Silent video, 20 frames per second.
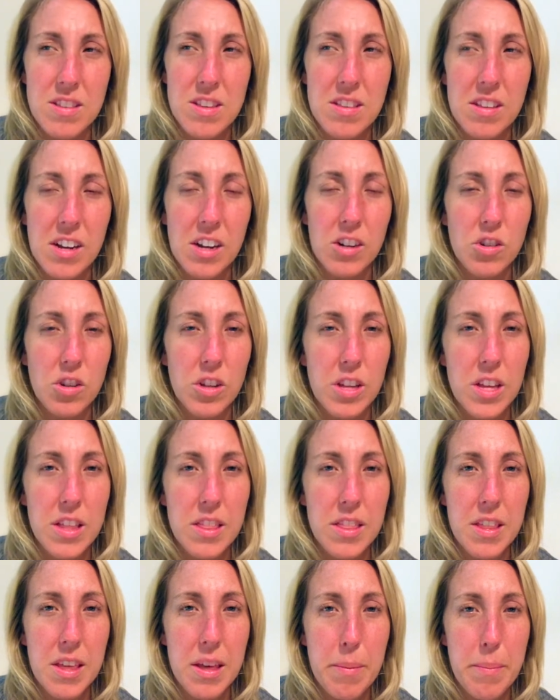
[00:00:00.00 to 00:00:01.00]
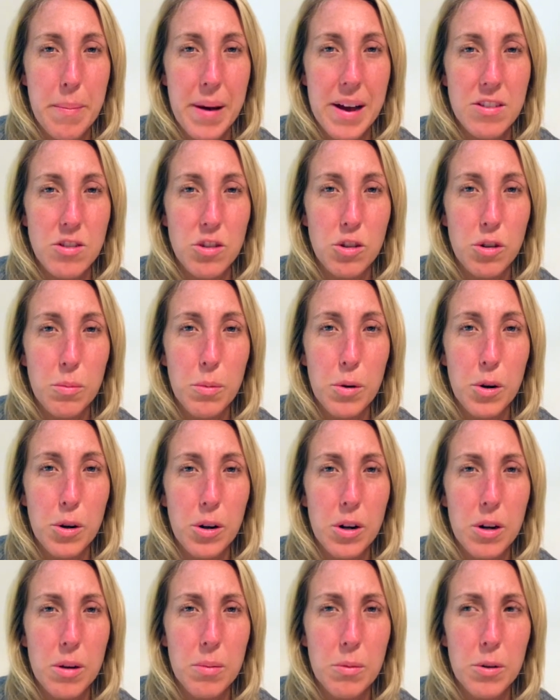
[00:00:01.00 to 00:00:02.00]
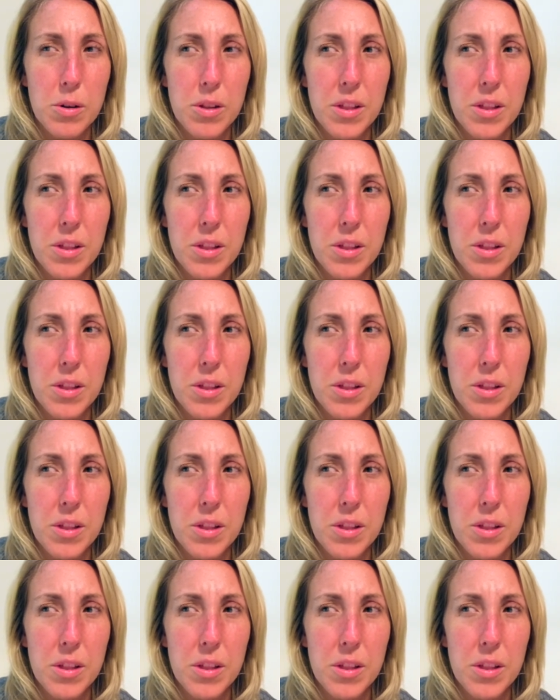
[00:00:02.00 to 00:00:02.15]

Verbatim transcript: He's actually in the ambassador program or